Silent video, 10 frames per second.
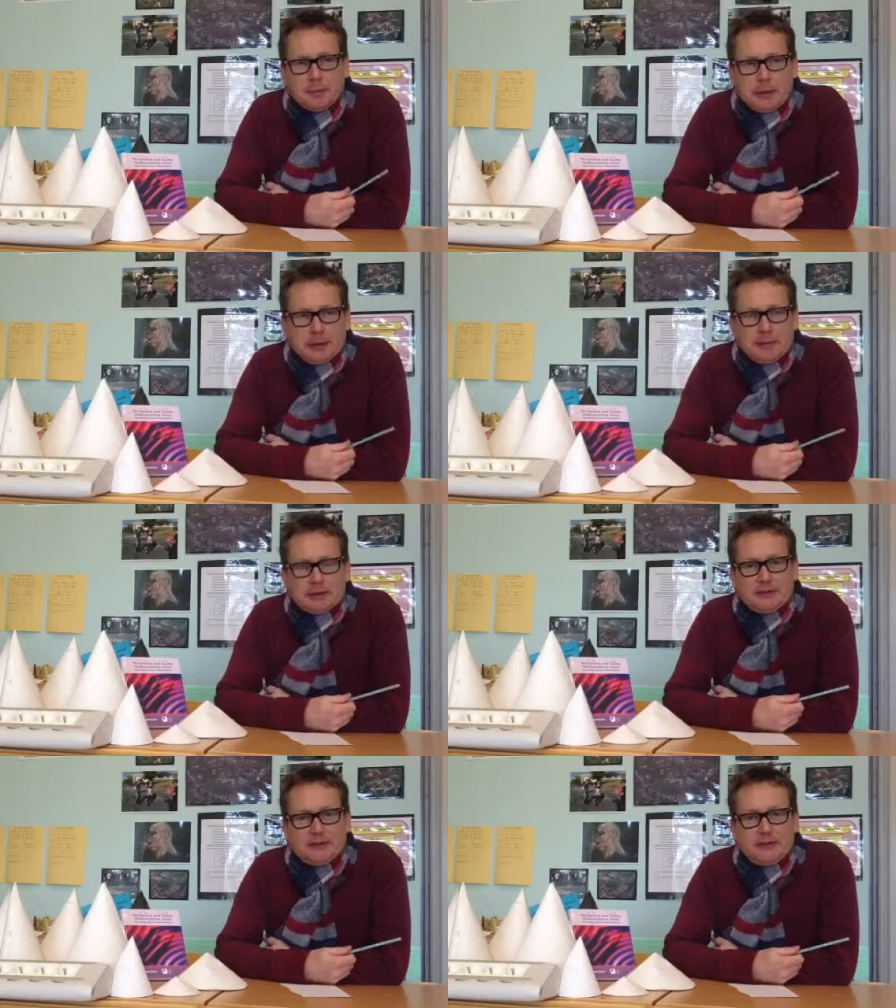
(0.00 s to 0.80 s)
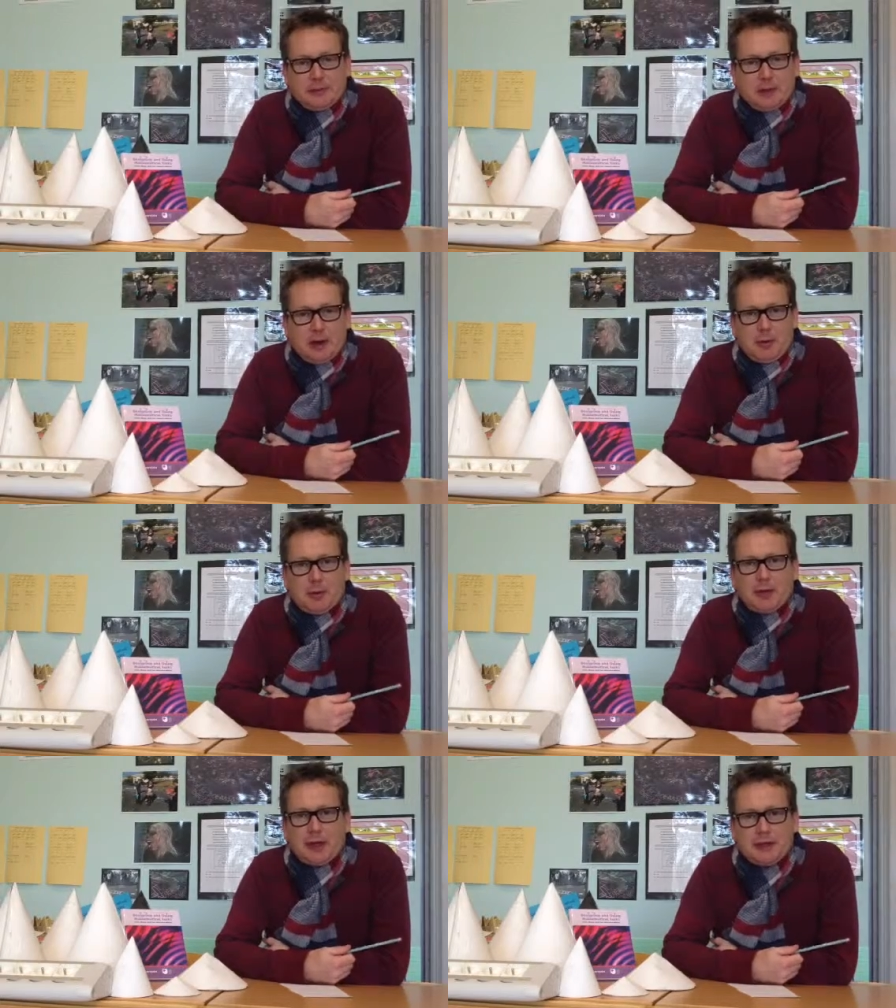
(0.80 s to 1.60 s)
my name is Jim
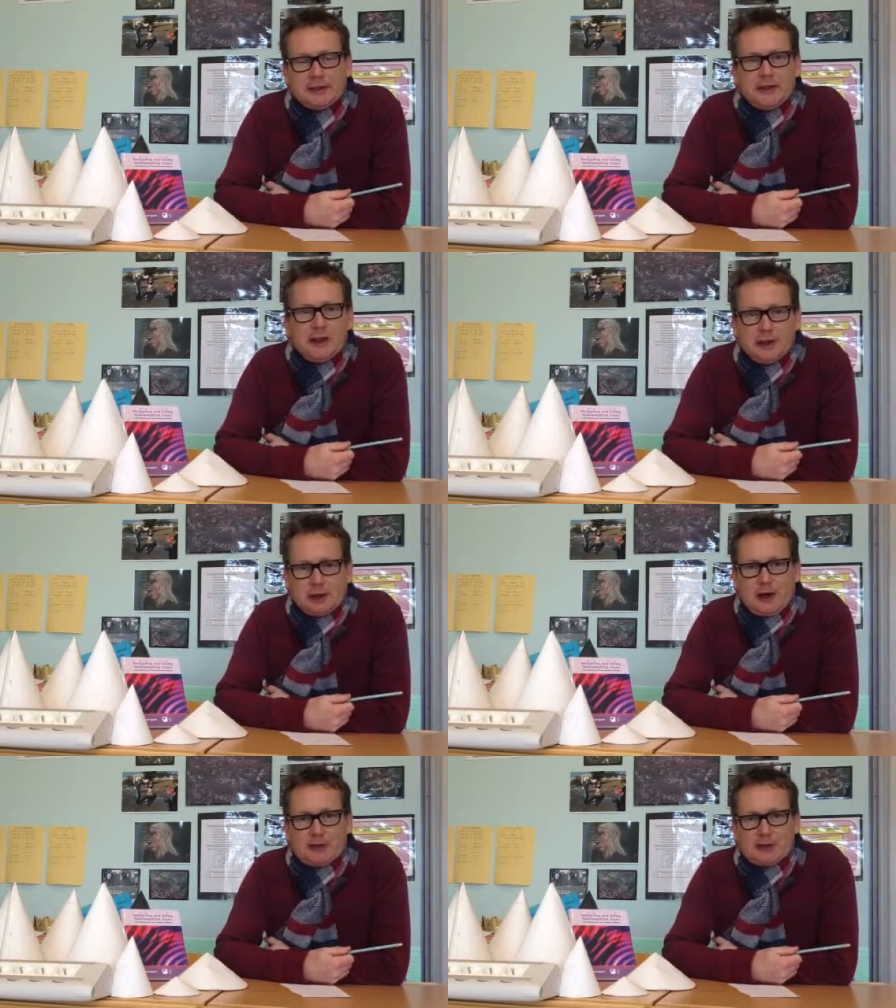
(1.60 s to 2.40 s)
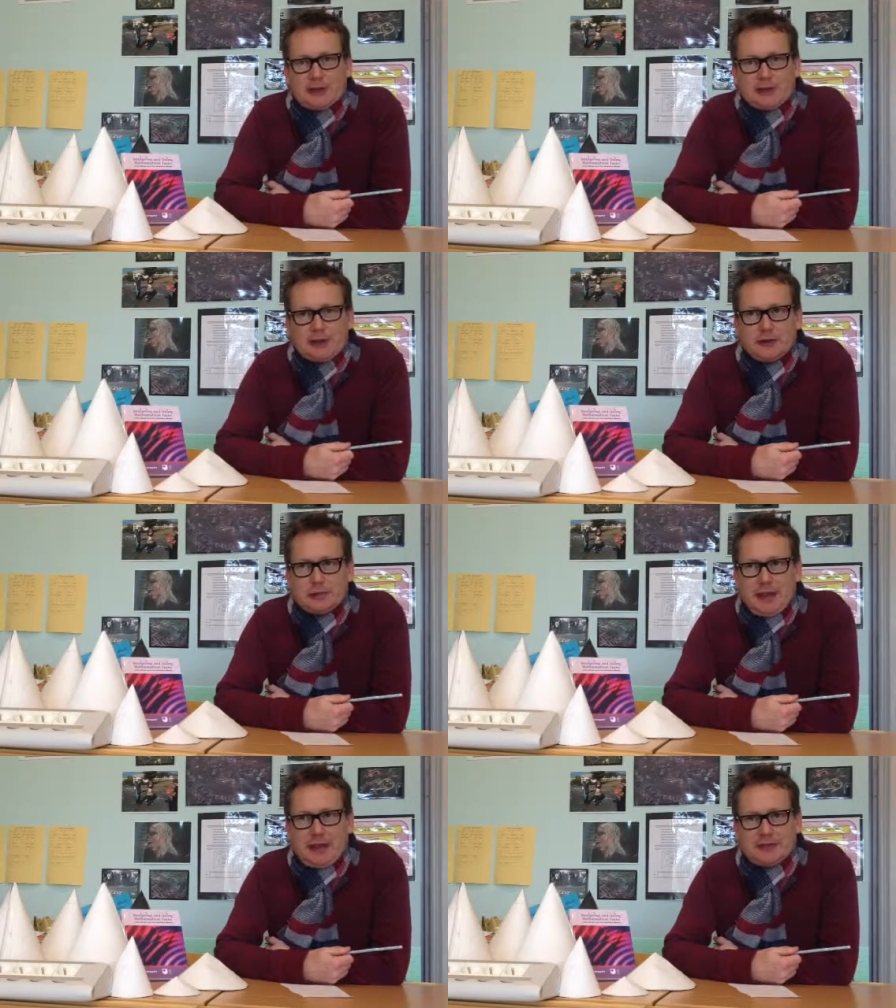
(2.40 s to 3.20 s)
Noble and I look after secondary
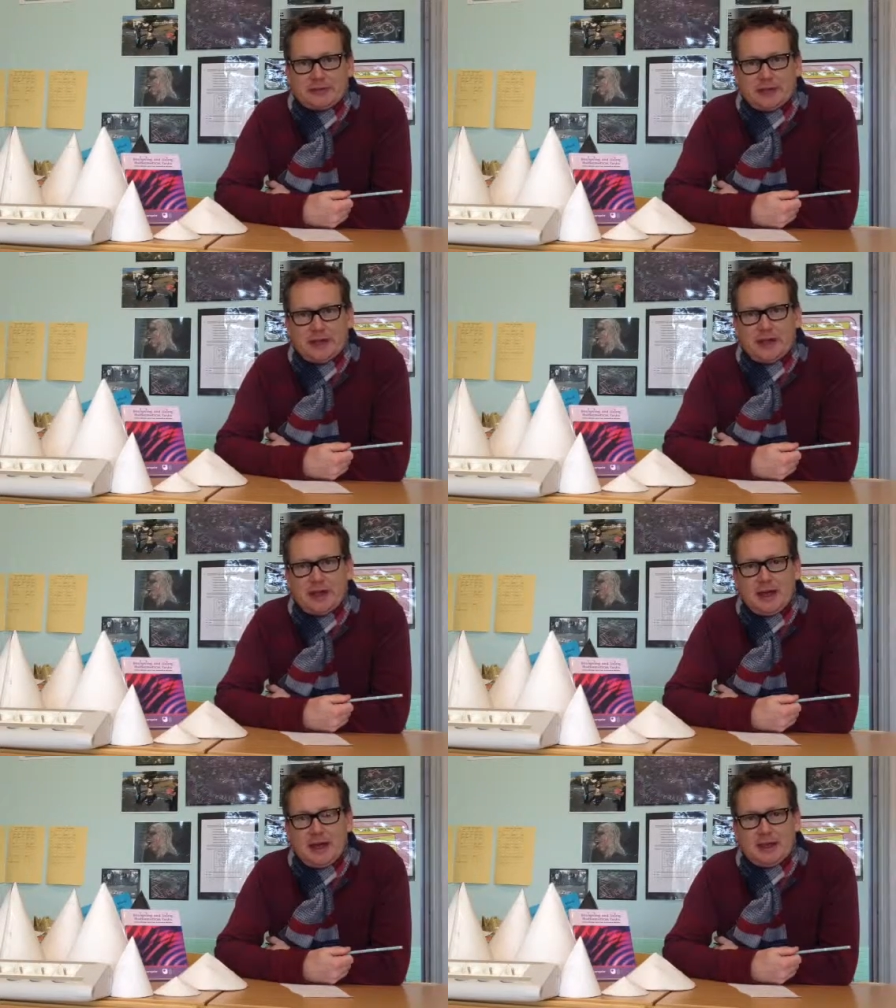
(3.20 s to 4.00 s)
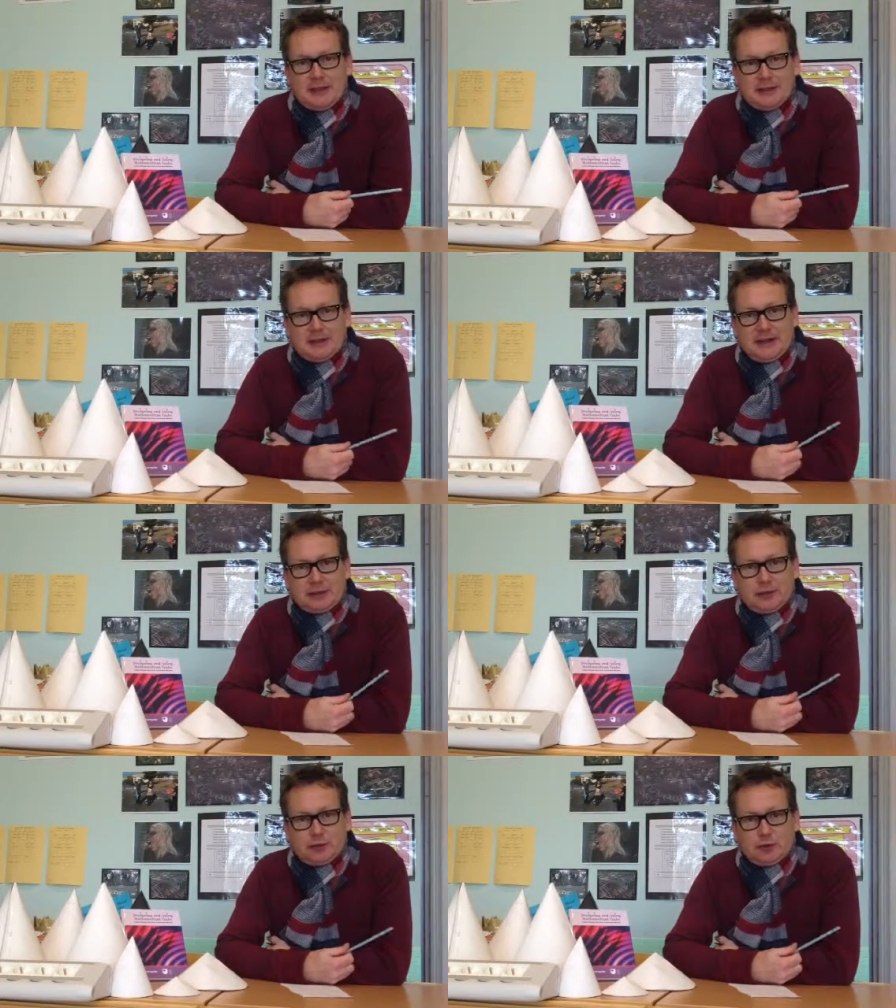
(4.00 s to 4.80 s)
maths at the
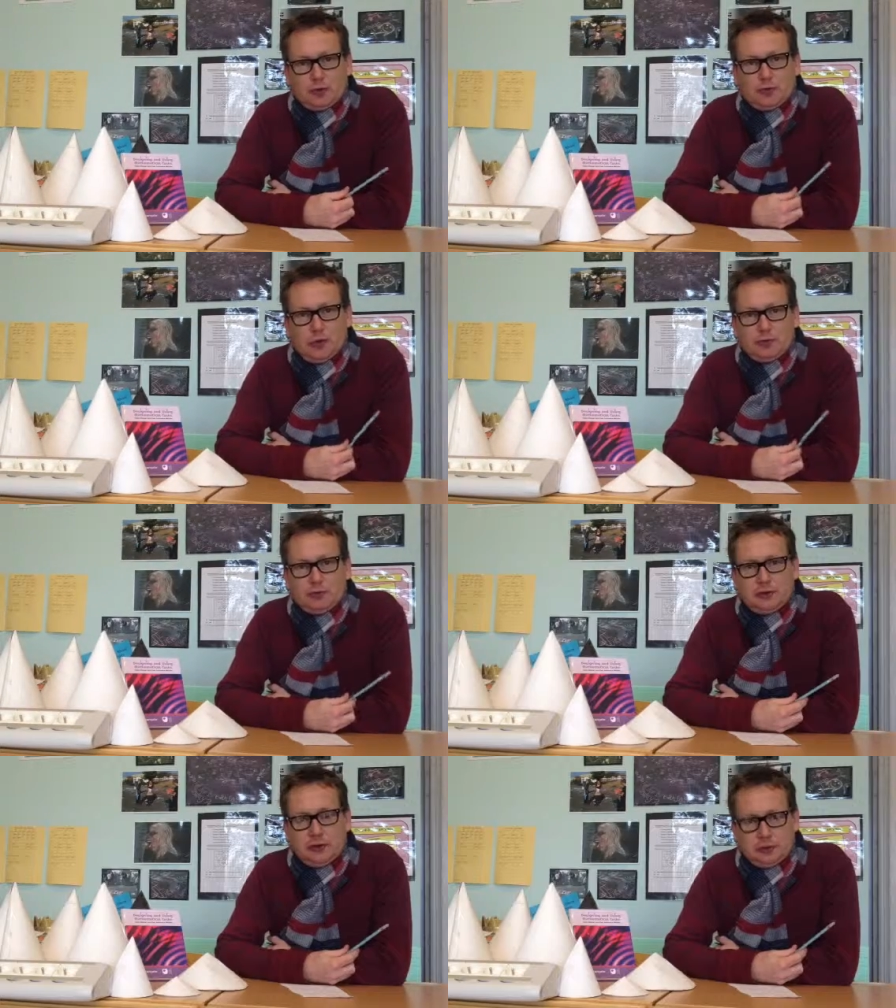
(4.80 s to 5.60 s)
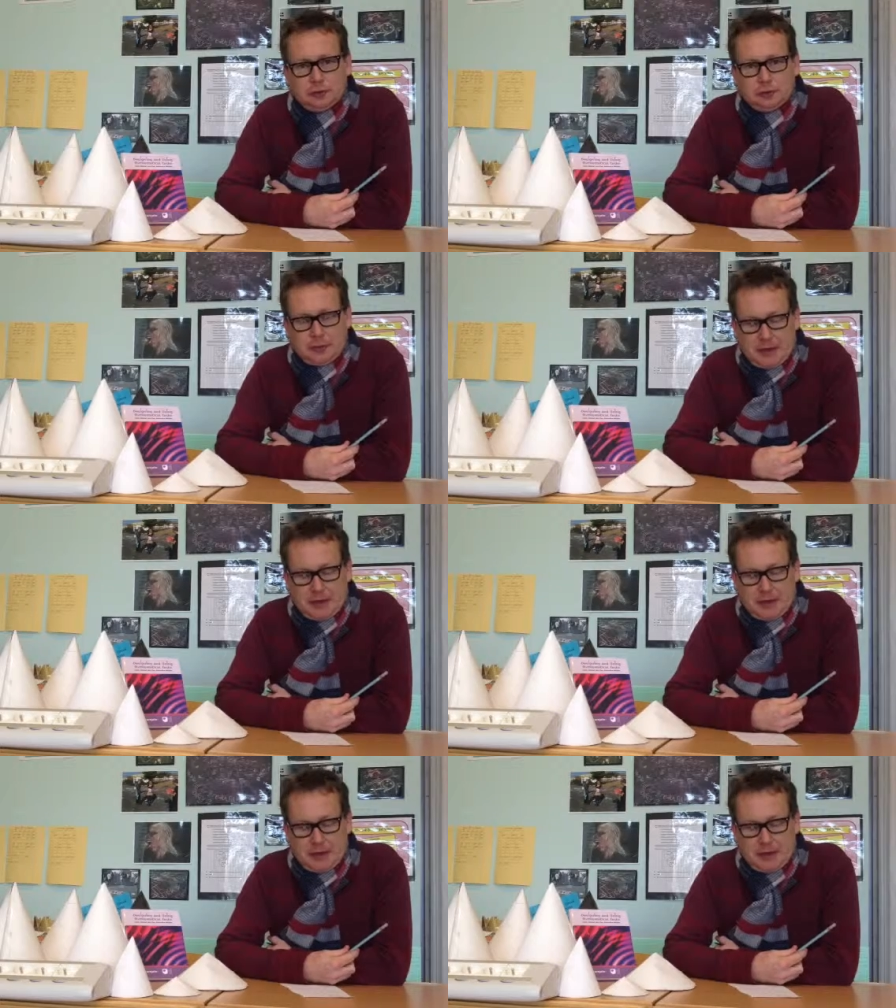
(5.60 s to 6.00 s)
International School of Toulouse.